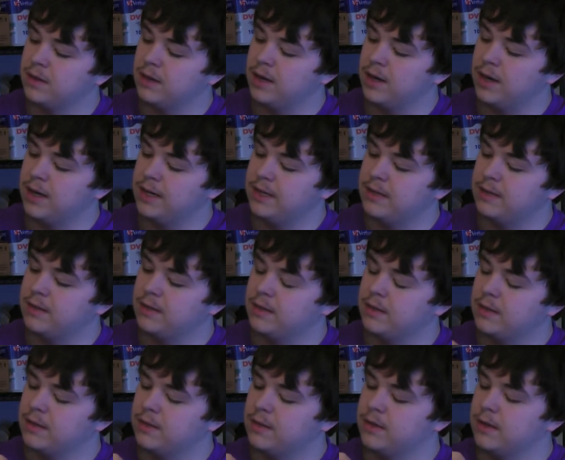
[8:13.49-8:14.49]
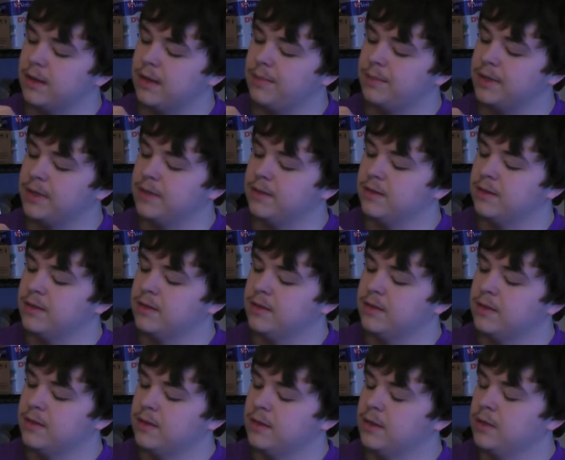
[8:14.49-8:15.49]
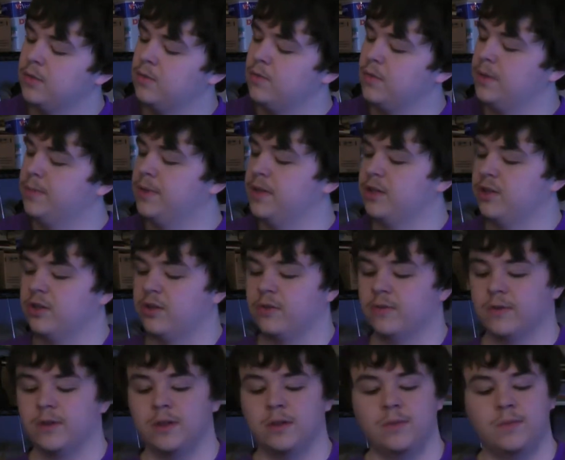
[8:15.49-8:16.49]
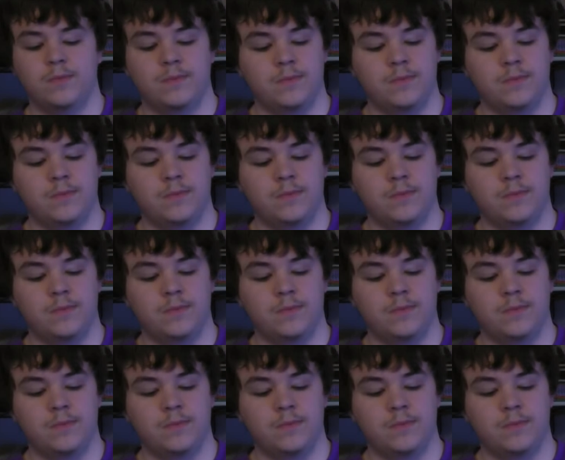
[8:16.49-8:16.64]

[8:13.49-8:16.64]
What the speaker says: Alright, so that means we push through.